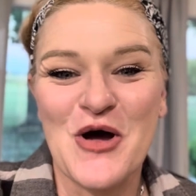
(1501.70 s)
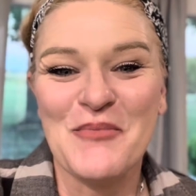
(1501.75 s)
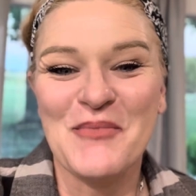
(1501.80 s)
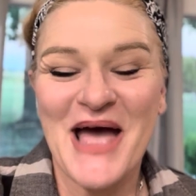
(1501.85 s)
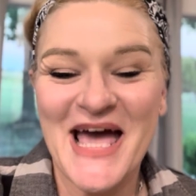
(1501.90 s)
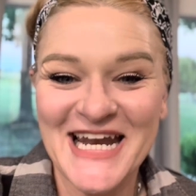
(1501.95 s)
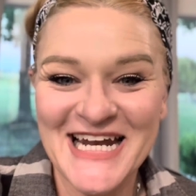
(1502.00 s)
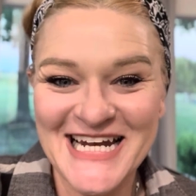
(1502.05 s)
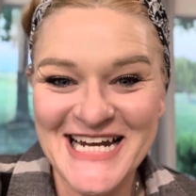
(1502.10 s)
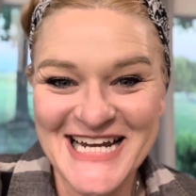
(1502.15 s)

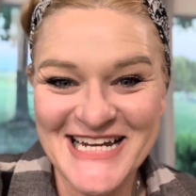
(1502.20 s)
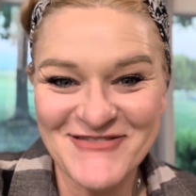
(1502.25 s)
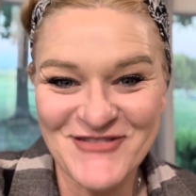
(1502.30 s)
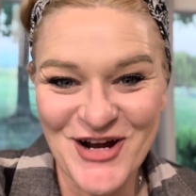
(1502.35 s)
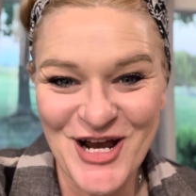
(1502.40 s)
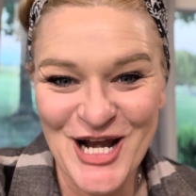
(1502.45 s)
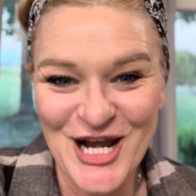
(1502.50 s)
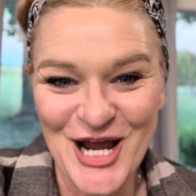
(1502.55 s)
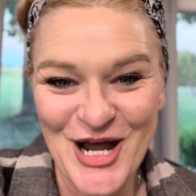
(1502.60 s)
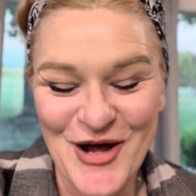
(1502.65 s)
editing
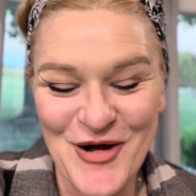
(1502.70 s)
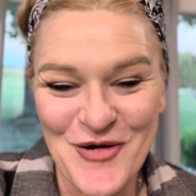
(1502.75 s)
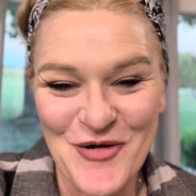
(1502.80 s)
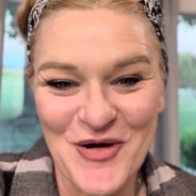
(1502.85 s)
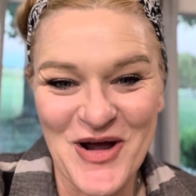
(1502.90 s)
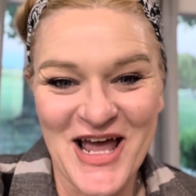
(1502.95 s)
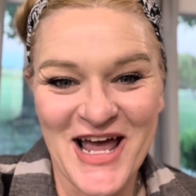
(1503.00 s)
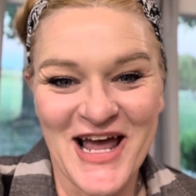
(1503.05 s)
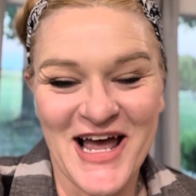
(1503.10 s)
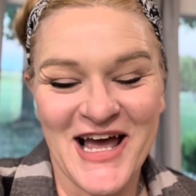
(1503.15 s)
right now
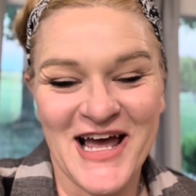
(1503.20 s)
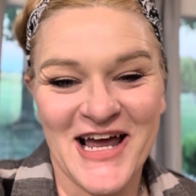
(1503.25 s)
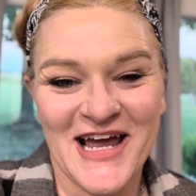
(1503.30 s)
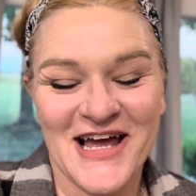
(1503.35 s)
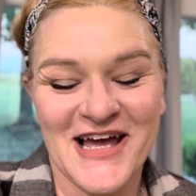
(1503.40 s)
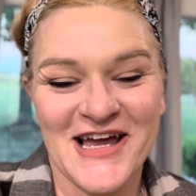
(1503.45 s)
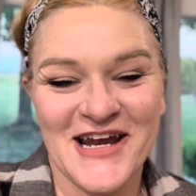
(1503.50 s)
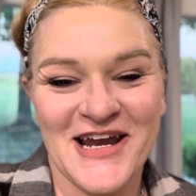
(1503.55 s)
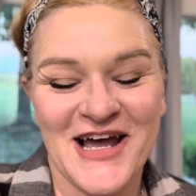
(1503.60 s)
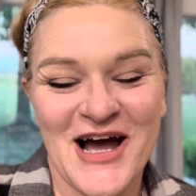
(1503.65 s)

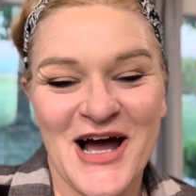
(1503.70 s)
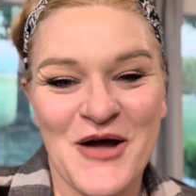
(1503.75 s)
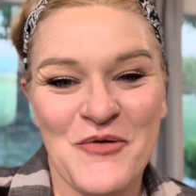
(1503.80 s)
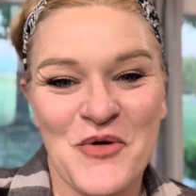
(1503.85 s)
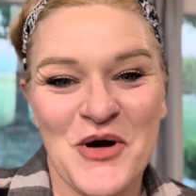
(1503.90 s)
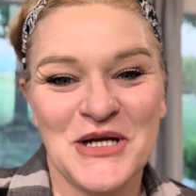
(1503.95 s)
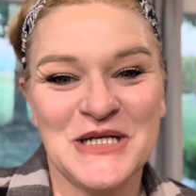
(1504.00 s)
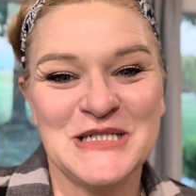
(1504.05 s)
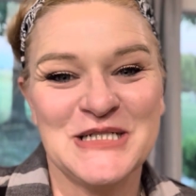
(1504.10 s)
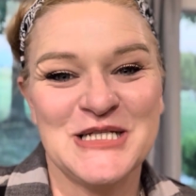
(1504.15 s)
and I
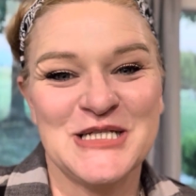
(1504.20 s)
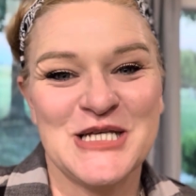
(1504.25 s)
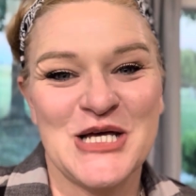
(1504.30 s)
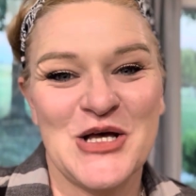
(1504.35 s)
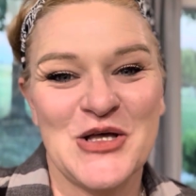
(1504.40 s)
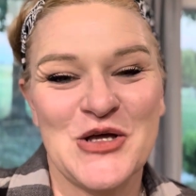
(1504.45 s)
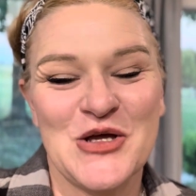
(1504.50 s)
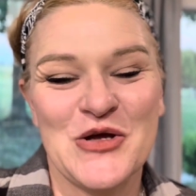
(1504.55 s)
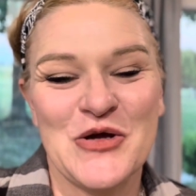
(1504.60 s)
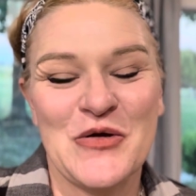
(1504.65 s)
wanted to
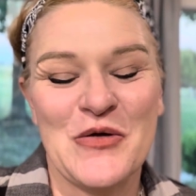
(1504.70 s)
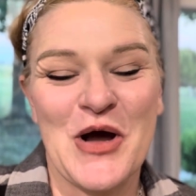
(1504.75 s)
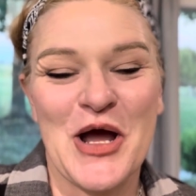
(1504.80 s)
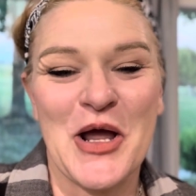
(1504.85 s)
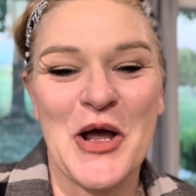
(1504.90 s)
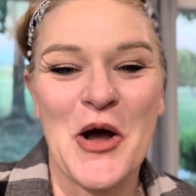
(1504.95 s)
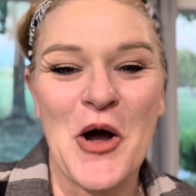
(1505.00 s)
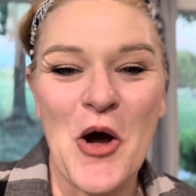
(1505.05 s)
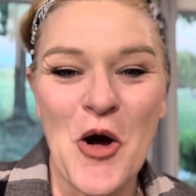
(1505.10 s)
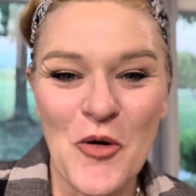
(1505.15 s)
tell you, I
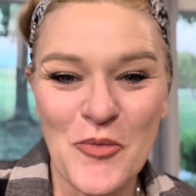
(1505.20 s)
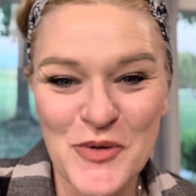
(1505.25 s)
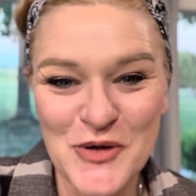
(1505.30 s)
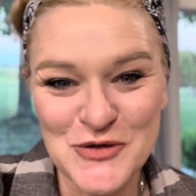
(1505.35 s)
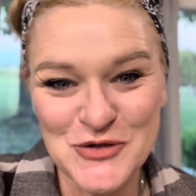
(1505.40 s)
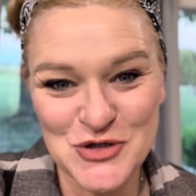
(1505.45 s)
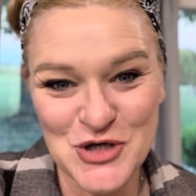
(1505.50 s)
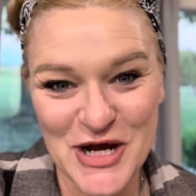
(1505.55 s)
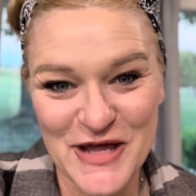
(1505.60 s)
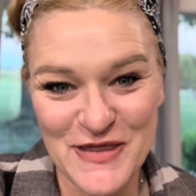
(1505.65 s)
hope you
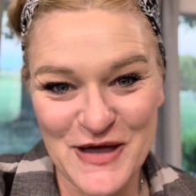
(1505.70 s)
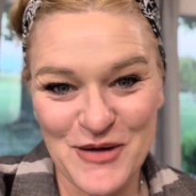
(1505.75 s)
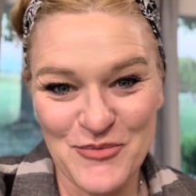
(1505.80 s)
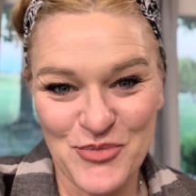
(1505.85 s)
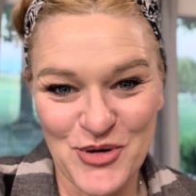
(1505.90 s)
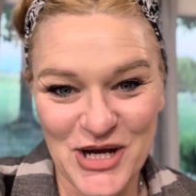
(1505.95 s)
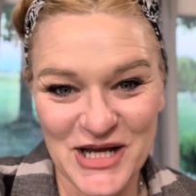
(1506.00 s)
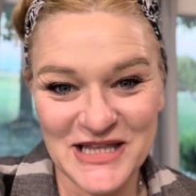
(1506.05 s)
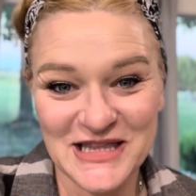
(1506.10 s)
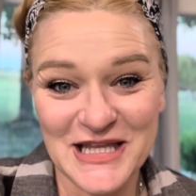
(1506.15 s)
try that
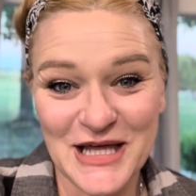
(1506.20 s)
bread.